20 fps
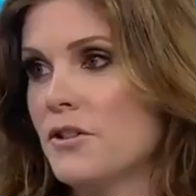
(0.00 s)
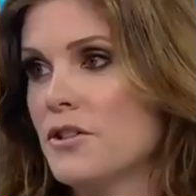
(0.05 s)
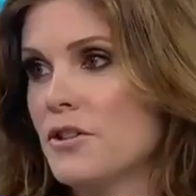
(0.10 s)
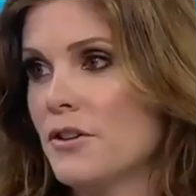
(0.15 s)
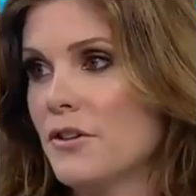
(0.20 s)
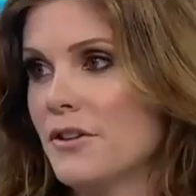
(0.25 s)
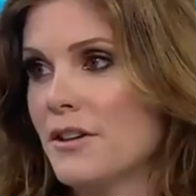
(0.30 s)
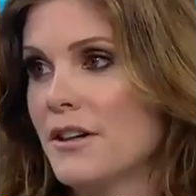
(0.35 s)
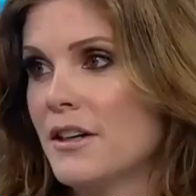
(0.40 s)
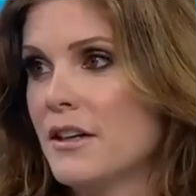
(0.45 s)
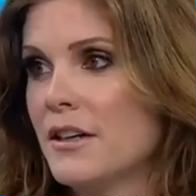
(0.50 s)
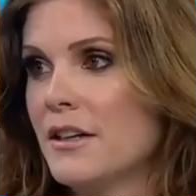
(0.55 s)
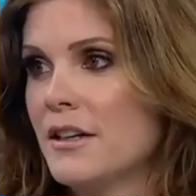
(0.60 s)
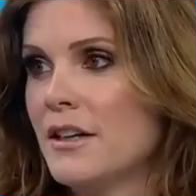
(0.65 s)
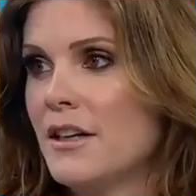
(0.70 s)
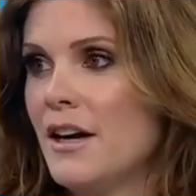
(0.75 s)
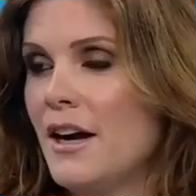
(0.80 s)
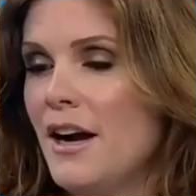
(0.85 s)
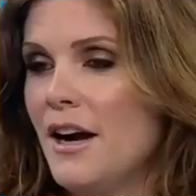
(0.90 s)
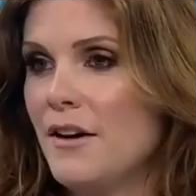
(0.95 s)
your children. Mm
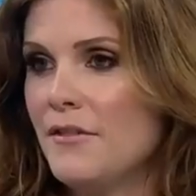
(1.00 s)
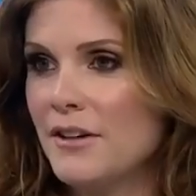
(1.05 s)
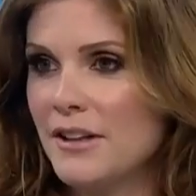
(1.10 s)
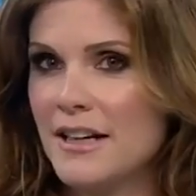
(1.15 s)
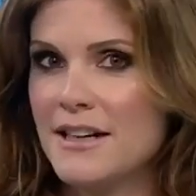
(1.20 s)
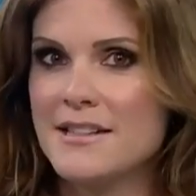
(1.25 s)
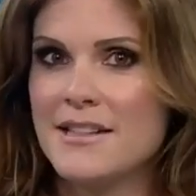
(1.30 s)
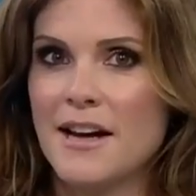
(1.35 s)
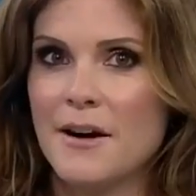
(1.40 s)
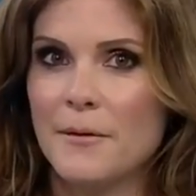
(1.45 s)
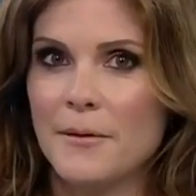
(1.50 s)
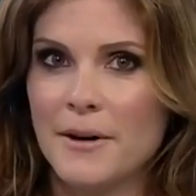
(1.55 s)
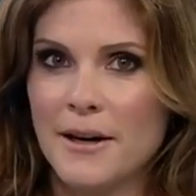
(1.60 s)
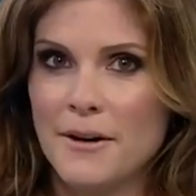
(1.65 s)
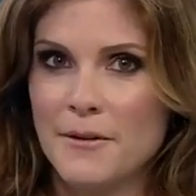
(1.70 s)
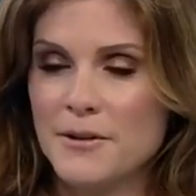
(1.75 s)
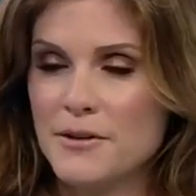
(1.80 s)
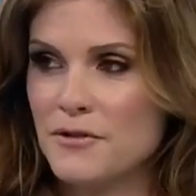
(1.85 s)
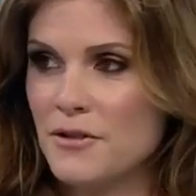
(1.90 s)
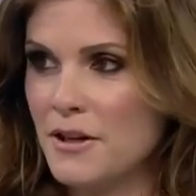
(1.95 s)
-hmm. I realized that when
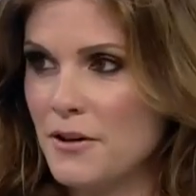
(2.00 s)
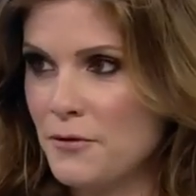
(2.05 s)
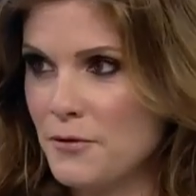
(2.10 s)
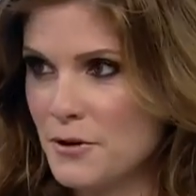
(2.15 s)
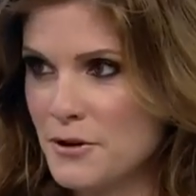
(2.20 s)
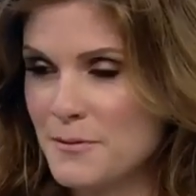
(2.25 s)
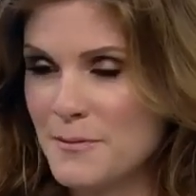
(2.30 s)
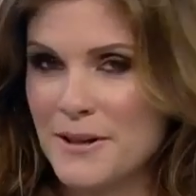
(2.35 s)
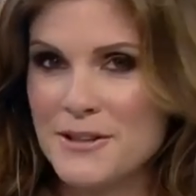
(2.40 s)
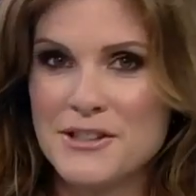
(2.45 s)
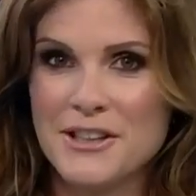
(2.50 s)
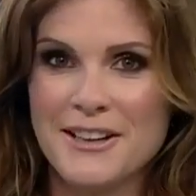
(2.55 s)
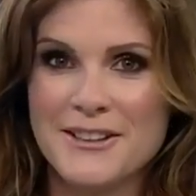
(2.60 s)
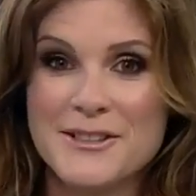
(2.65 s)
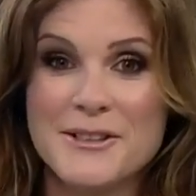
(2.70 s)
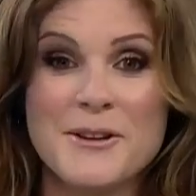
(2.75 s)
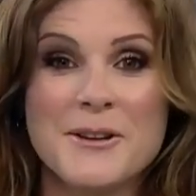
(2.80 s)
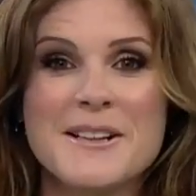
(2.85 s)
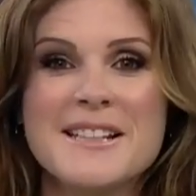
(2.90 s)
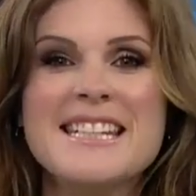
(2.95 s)
I was trying to force my child
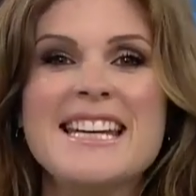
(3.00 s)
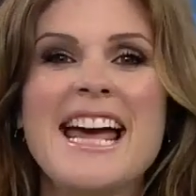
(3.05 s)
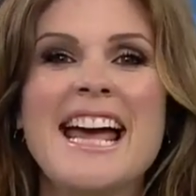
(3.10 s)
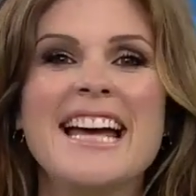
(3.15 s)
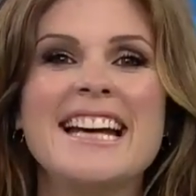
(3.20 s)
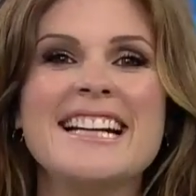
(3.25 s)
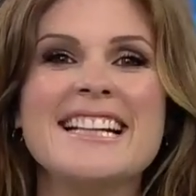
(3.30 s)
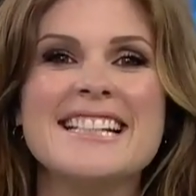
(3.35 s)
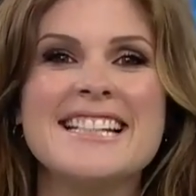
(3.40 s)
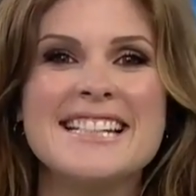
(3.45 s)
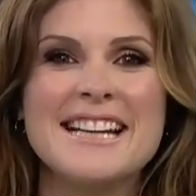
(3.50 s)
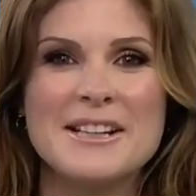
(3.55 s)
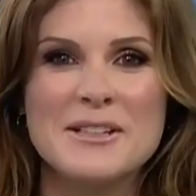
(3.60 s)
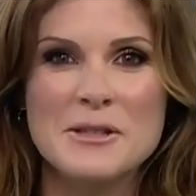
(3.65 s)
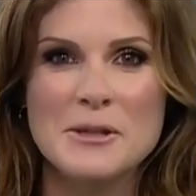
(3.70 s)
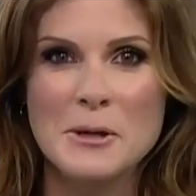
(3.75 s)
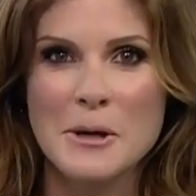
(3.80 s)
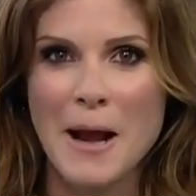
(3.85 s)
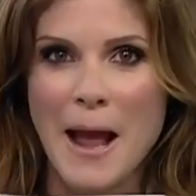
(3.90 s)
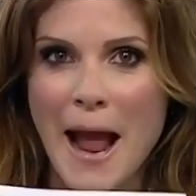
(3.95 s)
to go to tennis
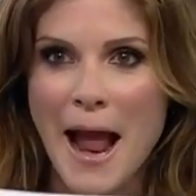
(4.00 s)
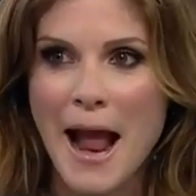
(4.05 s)
yesterday.